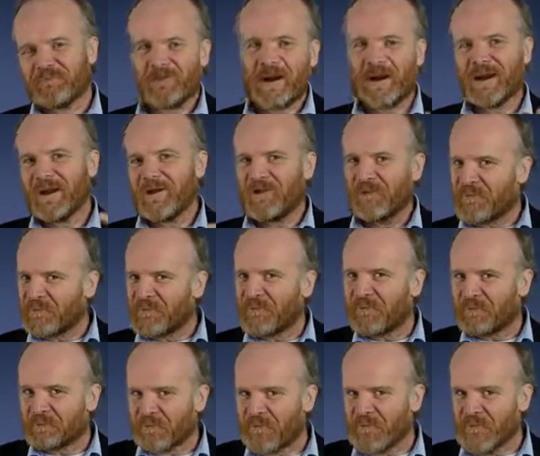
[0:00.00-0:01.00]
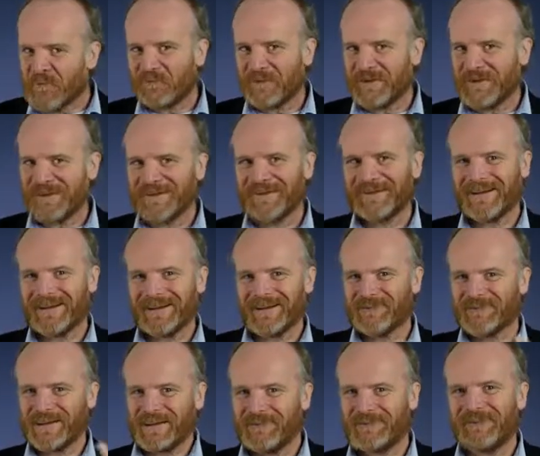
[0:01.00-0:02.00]
I can also prove it, that there's
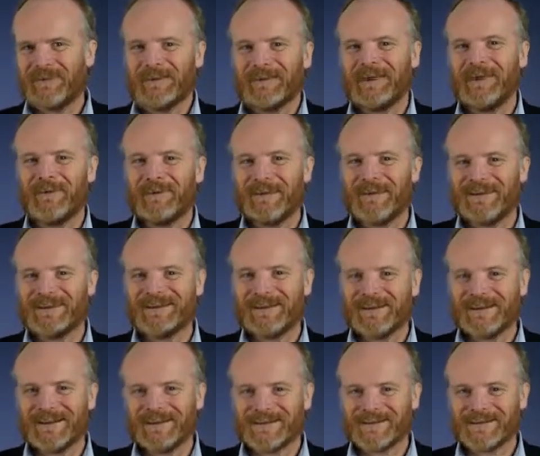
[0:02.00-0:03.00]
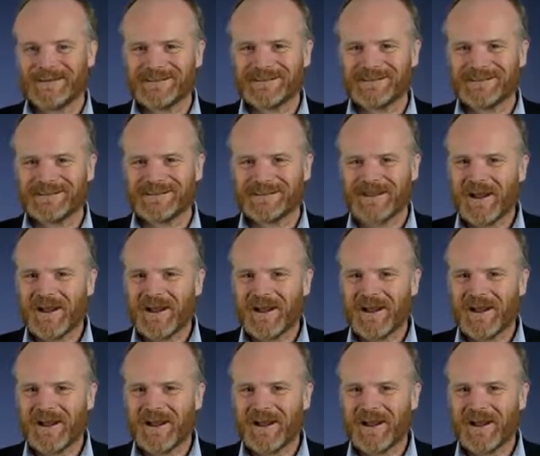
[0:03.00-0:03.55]
infinitely many sentences.